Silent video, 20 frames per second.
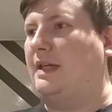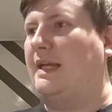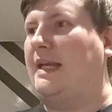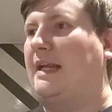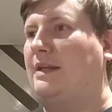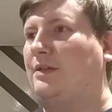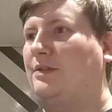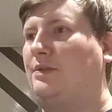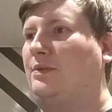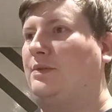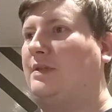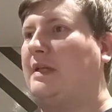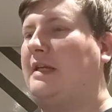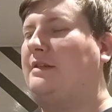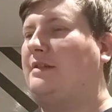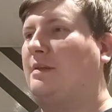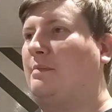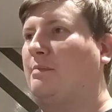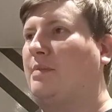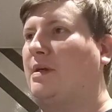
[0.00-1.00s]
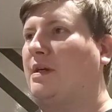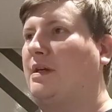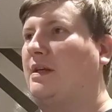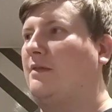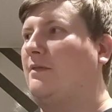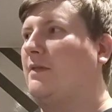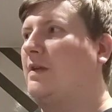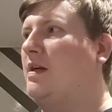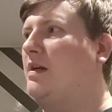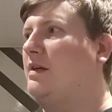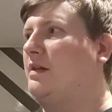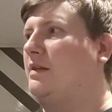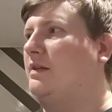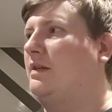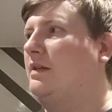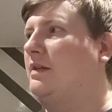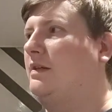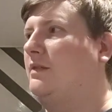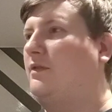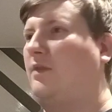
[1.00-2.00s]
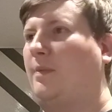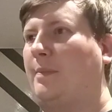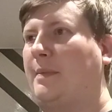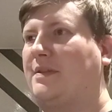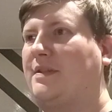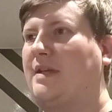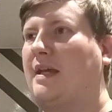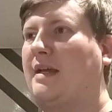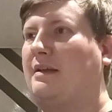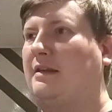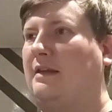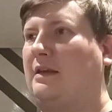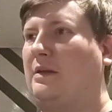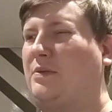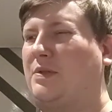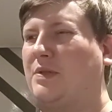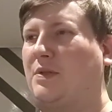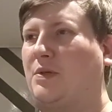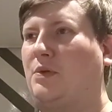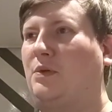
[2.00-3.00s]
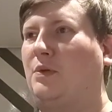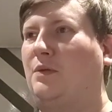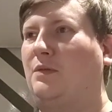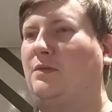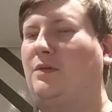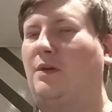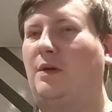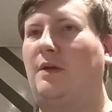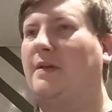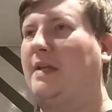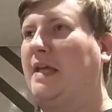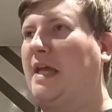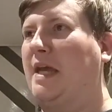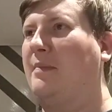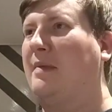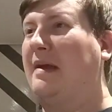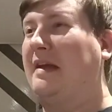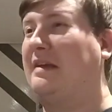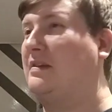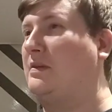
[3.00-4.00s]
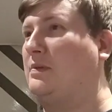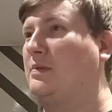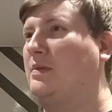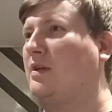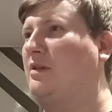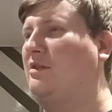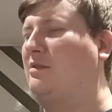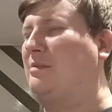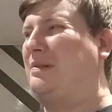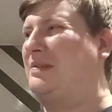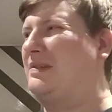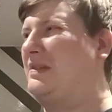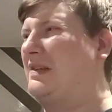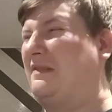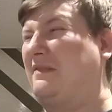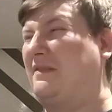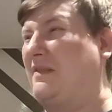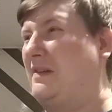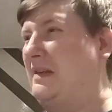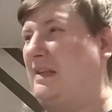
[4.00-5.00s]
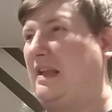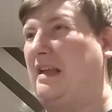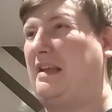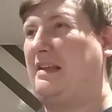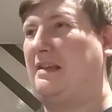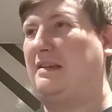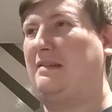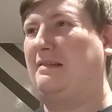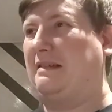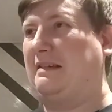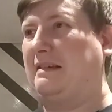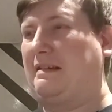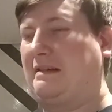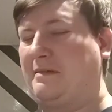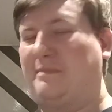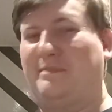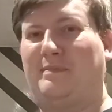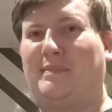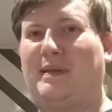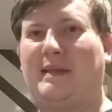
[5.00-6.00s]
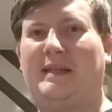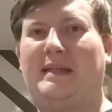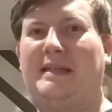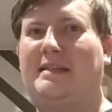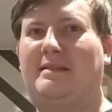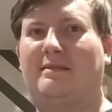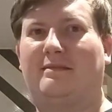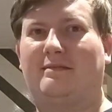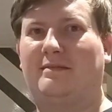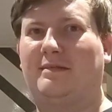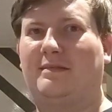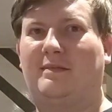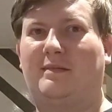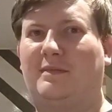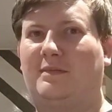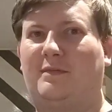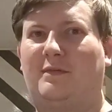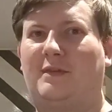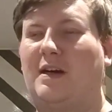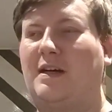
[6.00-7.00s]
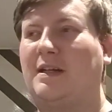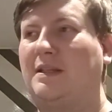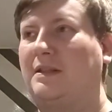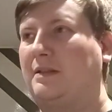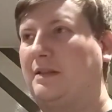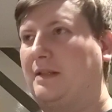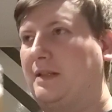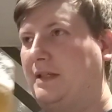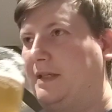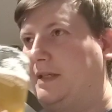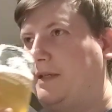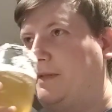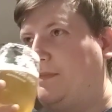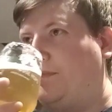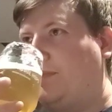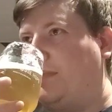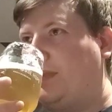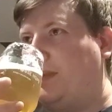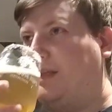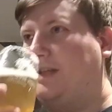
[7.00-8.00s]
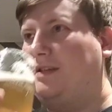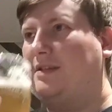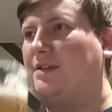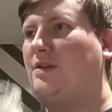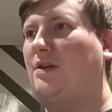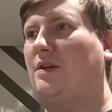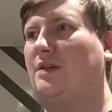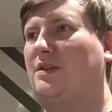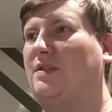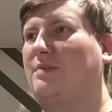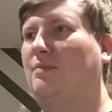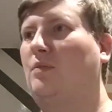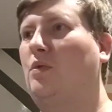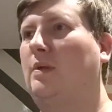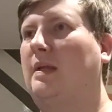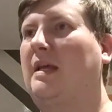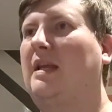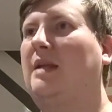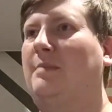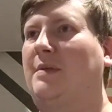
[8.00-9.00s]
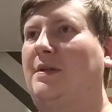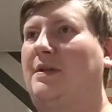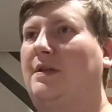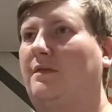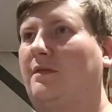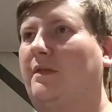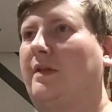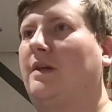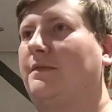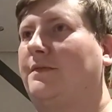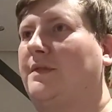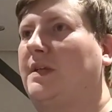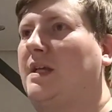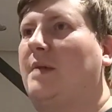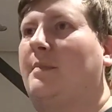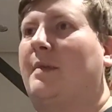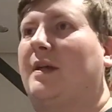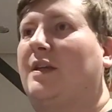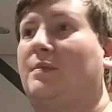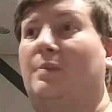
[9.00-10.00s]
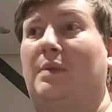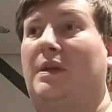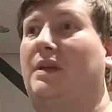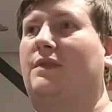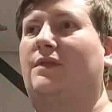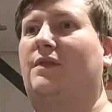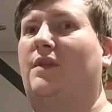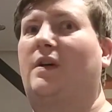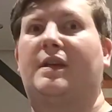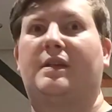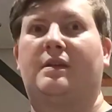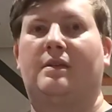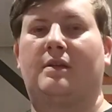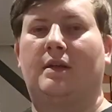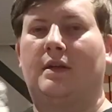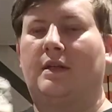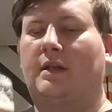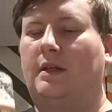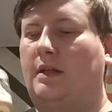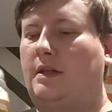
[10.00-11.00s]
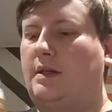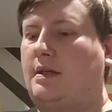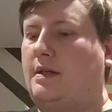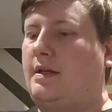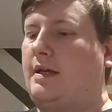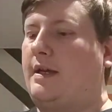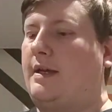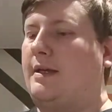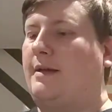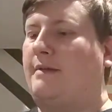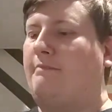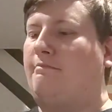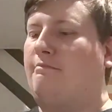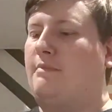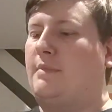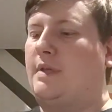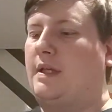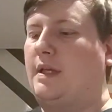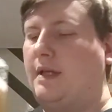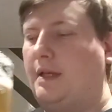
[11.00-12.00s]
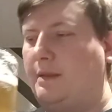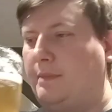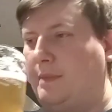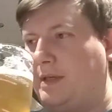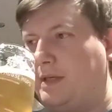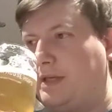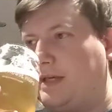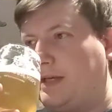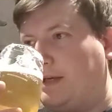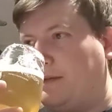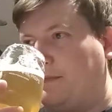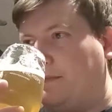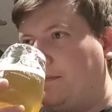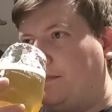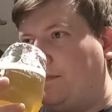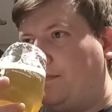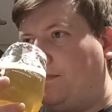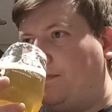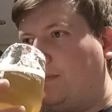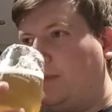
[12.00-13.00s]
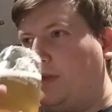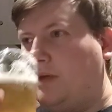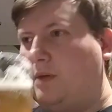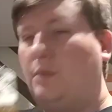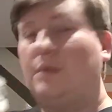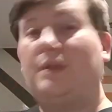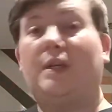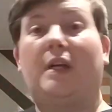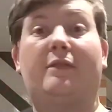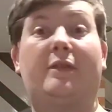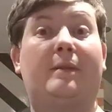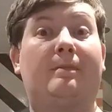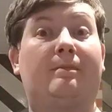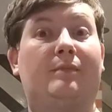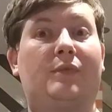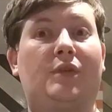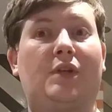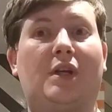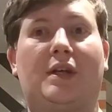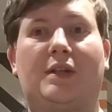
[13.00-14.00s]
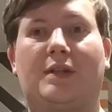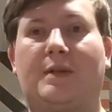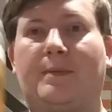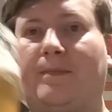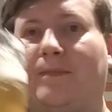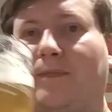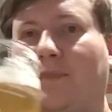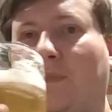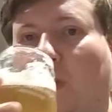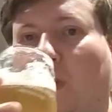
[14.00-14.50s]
an actual decent pint of lager from the tank, and it was all full of DMS. It was horrible stuff, like complete vile. This has got a small element of DMS, but it's fine. But yeah, we'll dive in. Cheers.